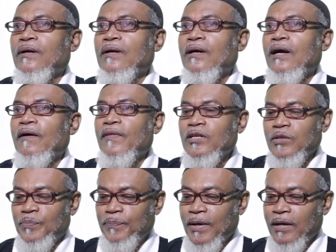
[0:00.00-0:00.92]
and
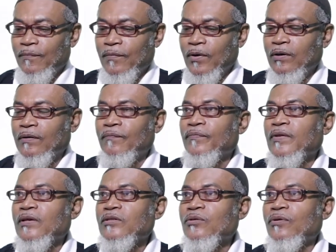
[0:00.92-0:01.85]
that variable
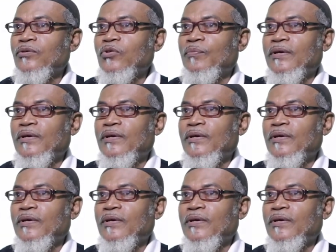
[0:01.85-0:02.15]
is going to